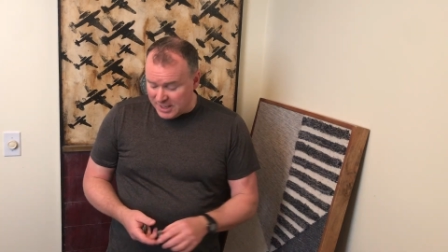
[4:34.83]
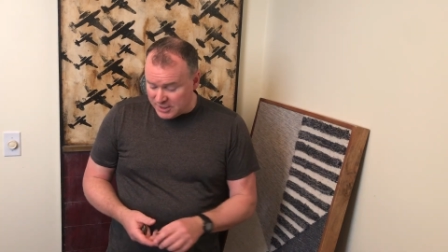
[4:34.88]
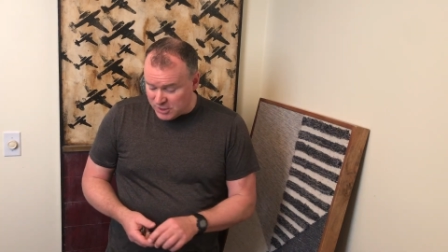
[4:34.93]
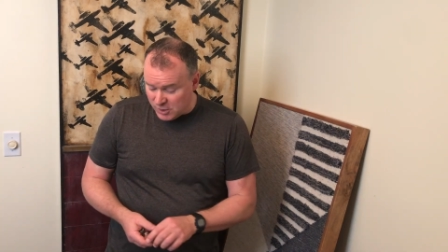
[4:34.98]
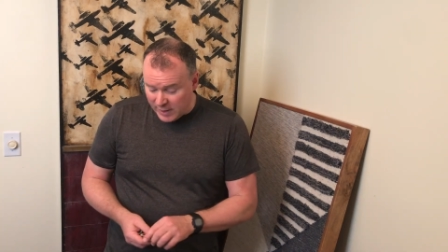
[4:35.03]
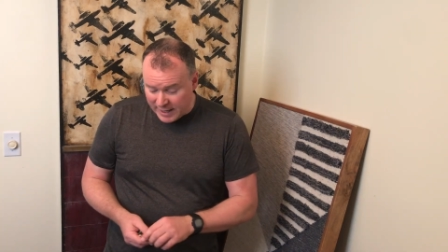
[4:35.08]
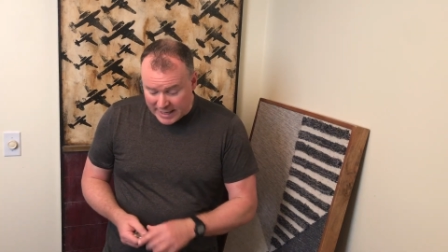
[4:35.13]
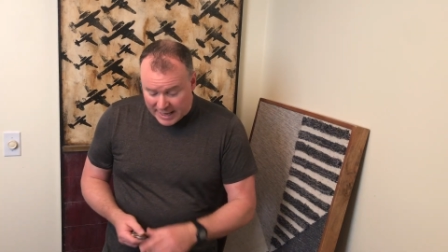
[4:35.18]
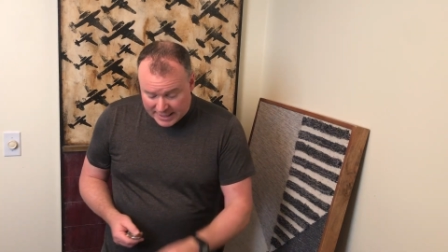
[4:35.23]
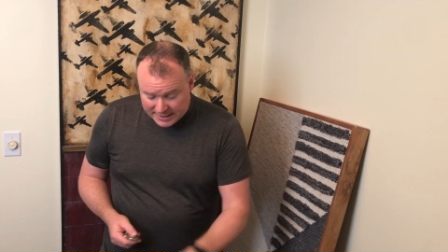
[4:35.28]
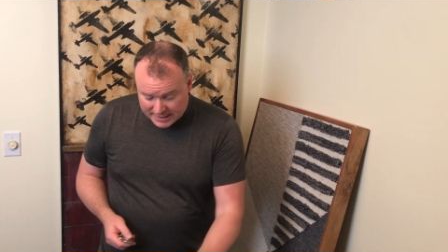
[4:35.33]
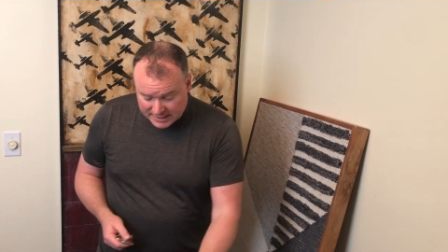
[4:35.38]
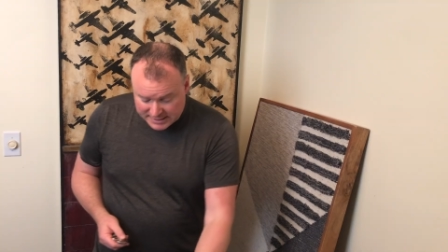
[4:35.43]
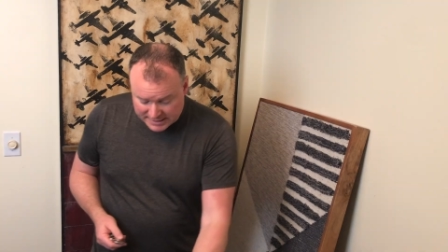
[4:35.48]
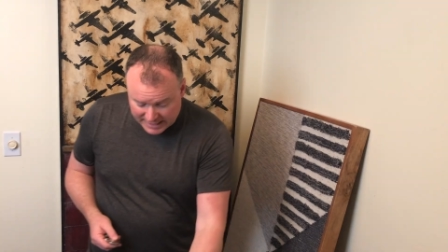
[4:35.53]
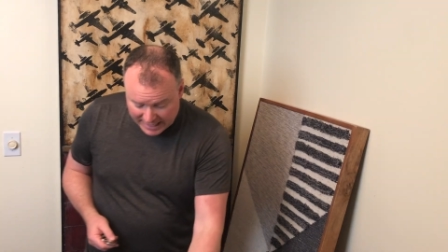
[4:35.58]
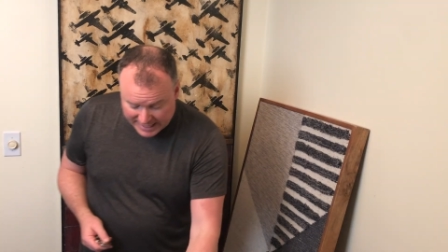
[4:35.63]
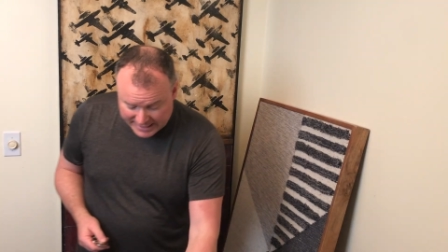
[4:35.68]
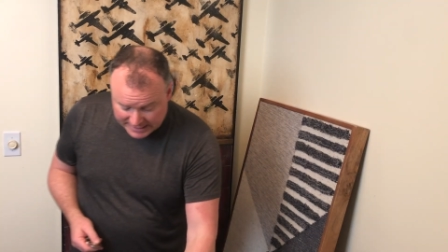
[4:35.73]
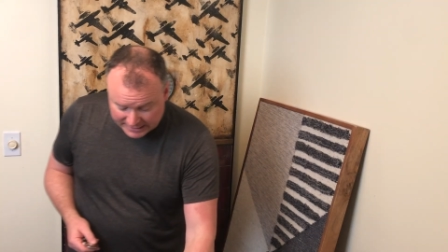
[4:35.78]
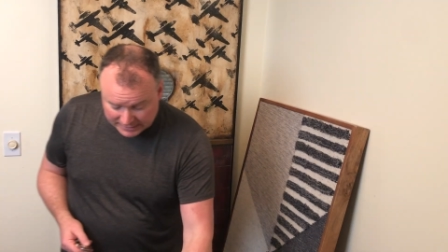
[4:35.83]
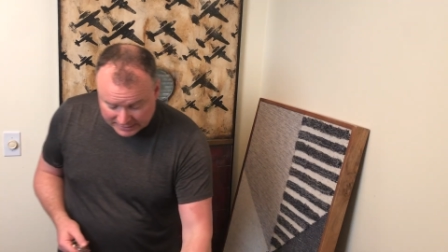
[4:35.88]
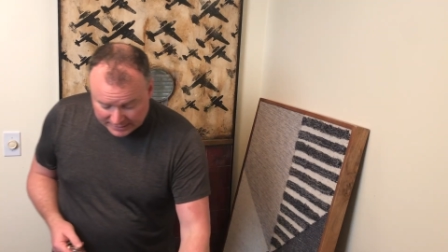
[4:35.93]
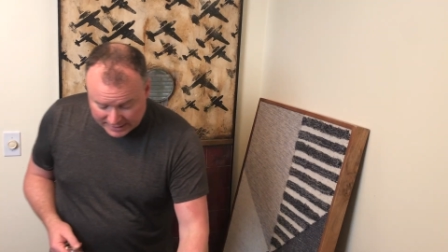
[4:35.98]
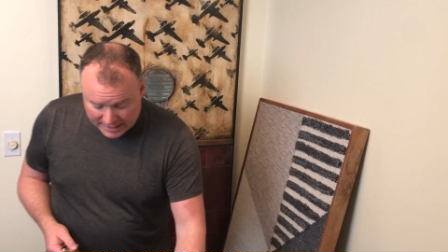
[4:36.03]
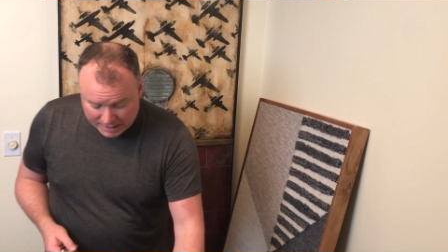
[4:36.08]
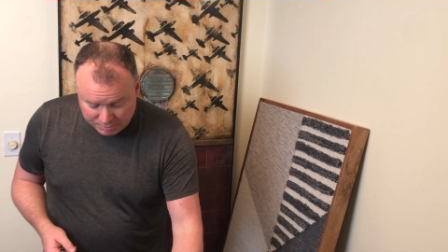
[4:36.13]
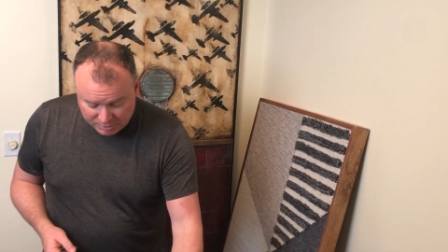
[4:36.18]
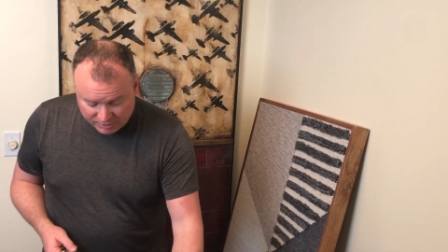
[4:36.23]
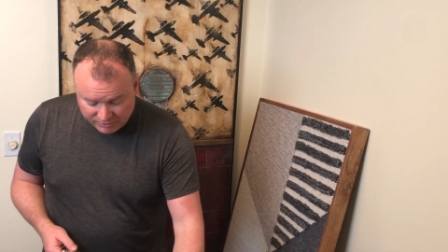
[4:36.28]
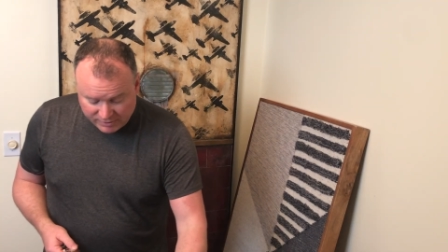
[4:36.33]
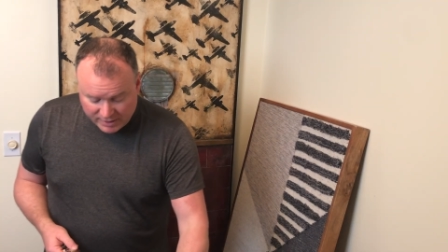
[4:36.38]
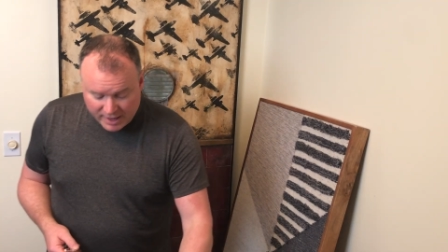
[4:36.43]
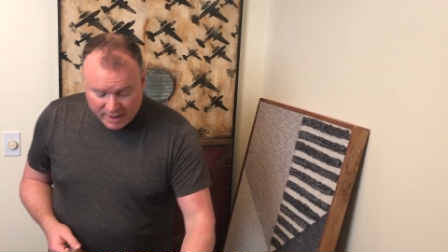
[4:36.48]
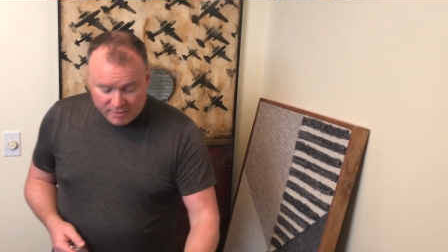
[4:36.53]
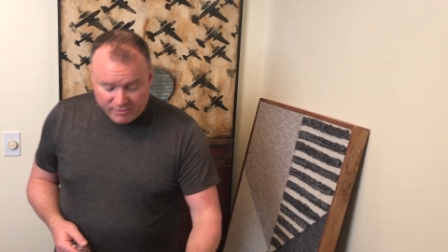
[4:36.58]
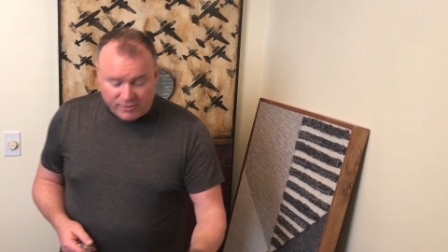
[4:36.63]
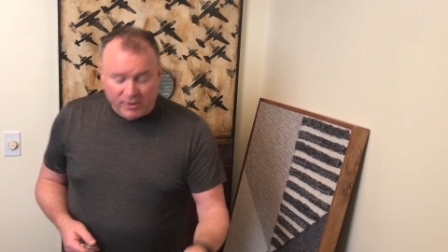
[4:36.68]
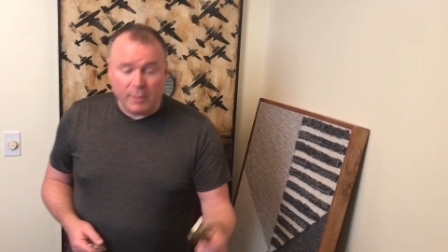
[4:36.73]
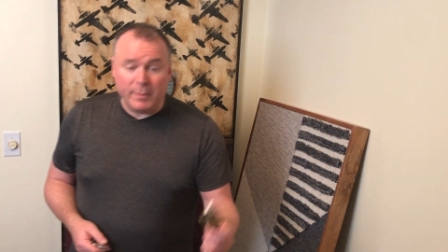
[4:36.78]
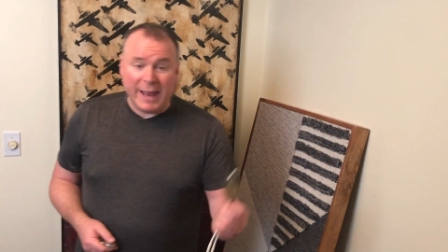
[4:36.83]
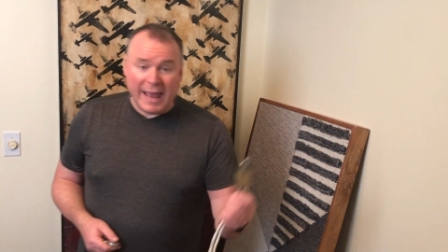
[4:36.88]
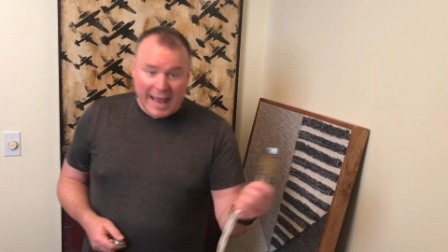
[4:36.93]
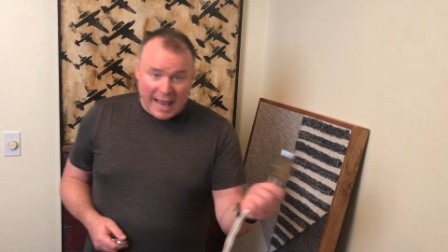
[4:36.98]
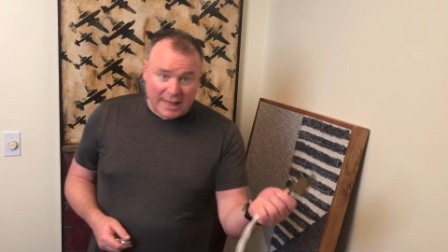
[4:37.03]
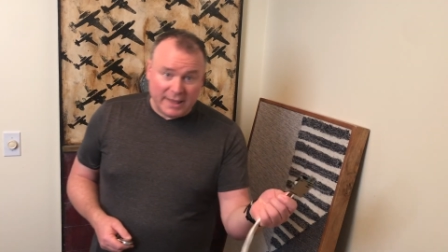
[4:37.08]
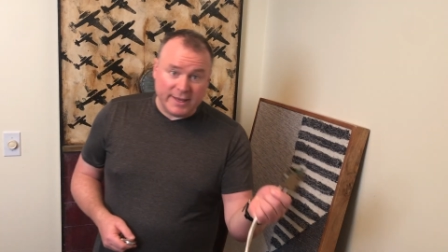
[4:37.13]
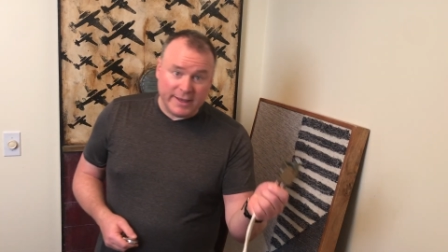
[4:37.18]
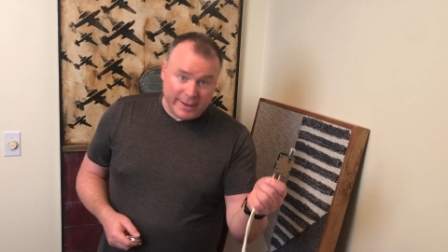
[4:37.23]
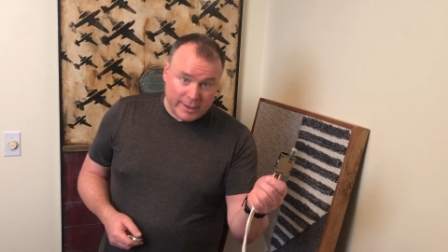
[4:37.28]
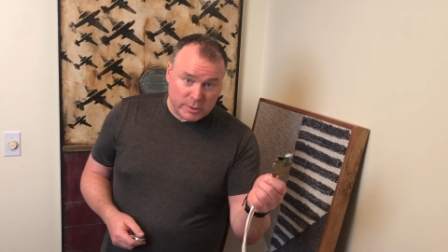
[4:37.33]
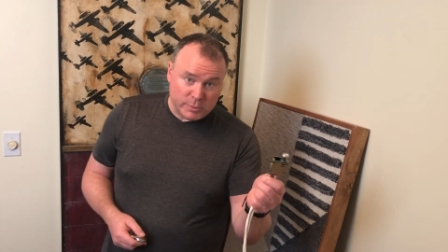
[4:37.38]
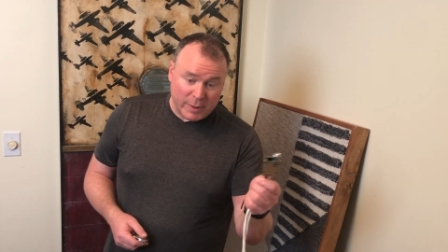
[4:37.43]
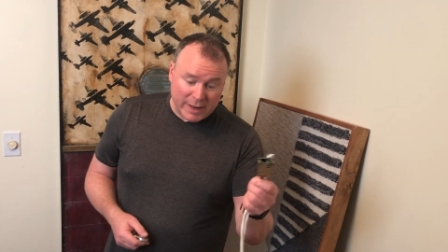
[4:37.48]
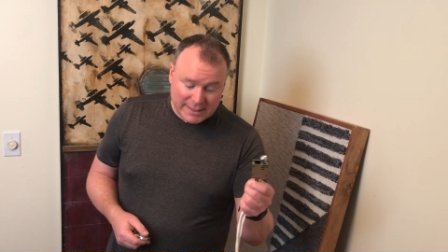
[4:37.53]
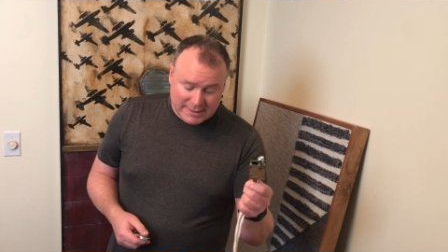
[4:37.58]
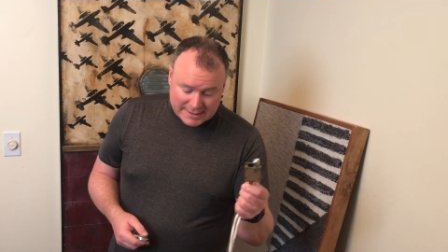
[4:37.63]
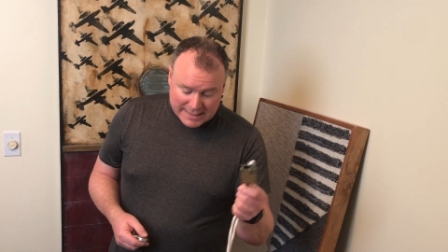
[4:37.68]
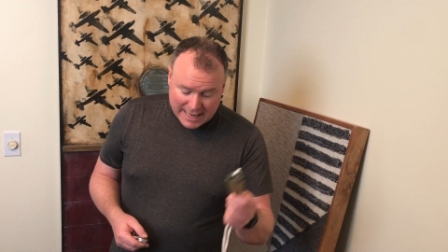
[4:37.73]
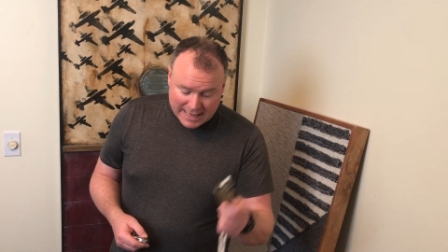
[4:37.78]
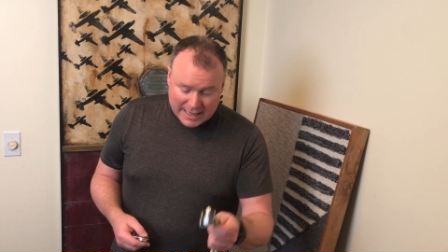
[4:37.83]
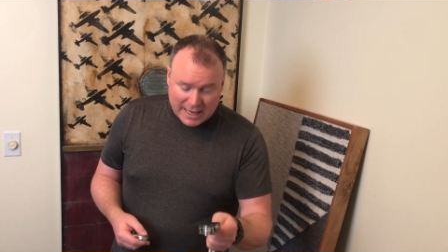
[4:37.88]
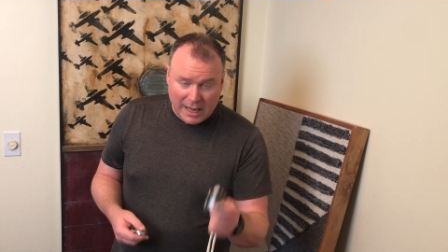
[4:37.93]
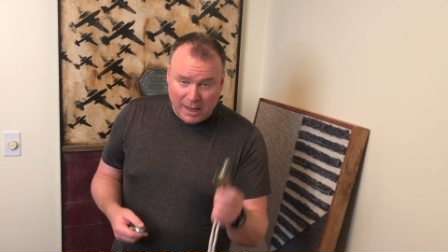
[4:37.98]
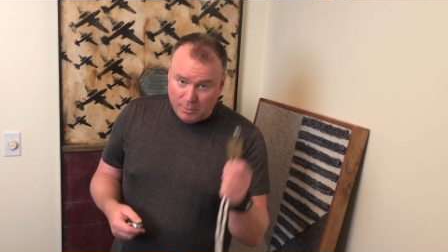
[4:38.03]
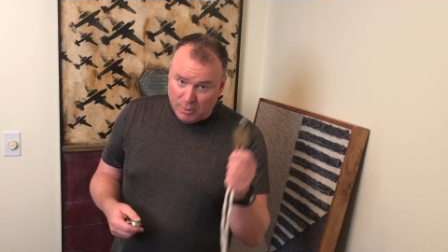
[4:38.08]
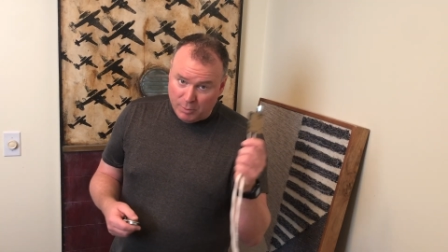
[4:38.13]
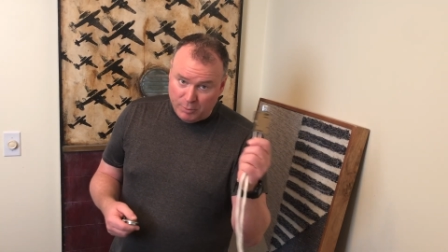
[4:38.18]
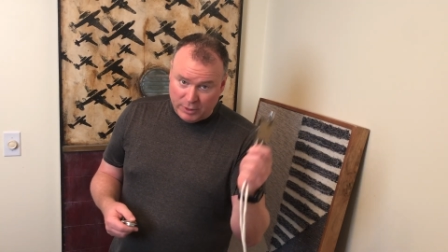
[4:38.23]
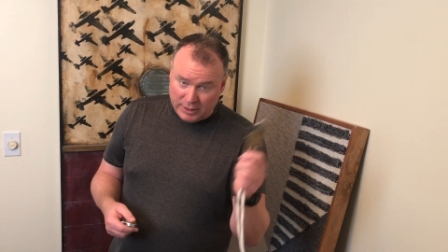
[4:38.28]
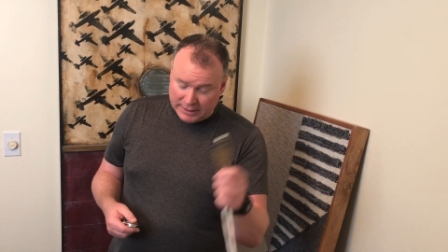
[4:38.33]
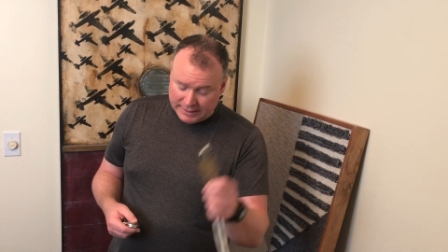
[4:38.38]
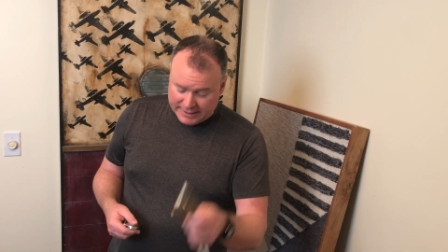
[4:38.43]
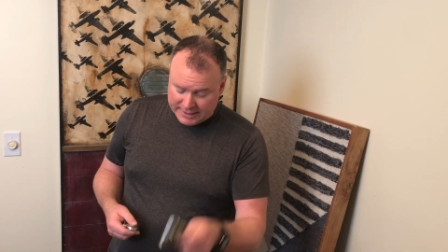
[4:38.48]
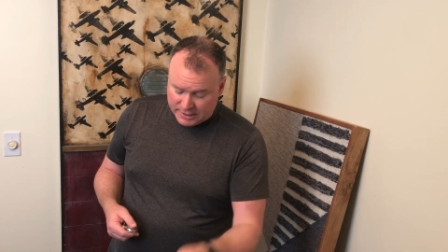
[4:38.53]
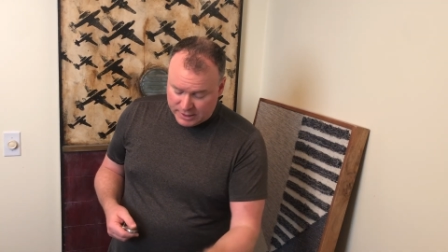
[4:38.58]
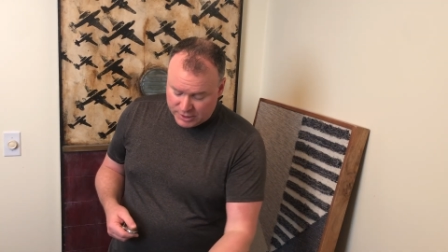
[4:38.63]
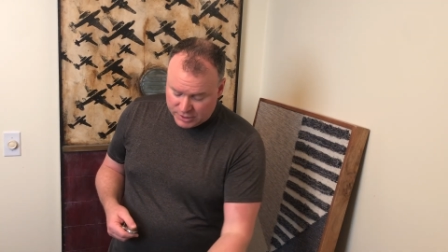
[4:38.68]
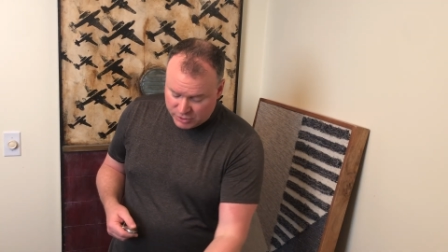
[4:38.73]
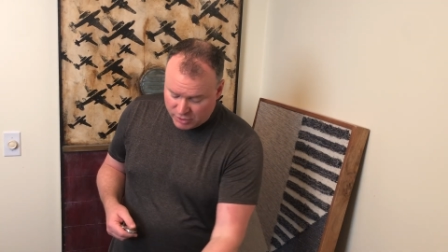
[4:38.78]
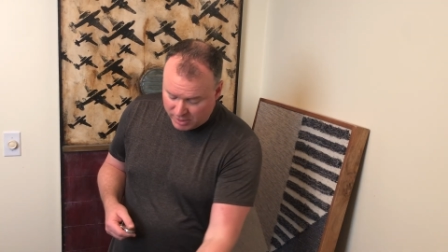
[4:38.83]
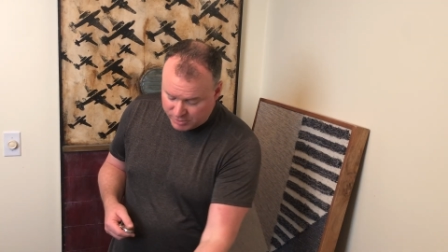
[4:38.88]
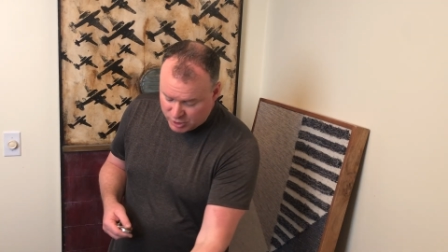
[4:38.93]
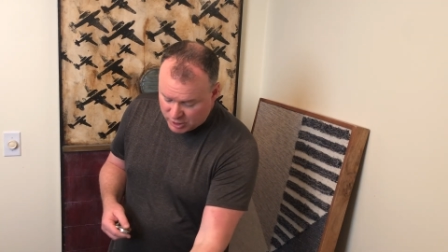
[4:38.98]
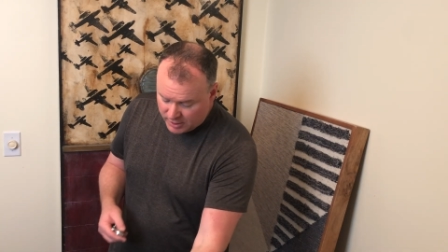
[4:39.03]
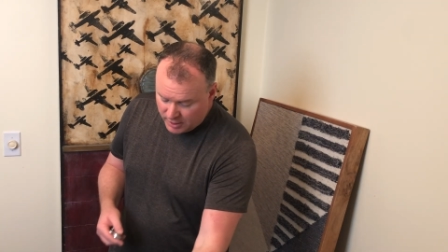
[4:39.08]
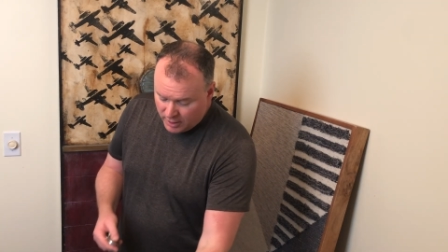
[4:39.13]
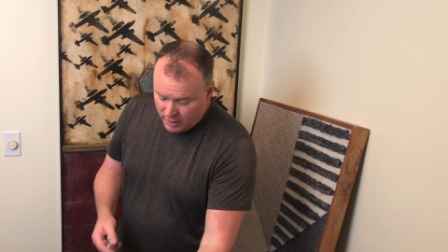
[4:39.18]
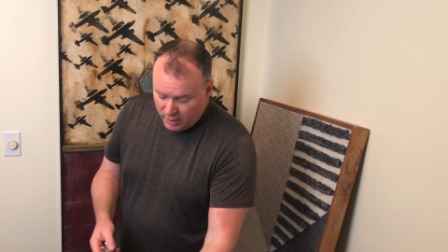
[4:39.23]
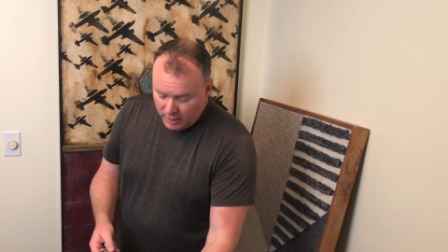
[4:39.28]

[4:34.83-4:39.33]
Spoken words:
So I got this tiny little amplifier from aliexpress.com. I'll put a link in the description.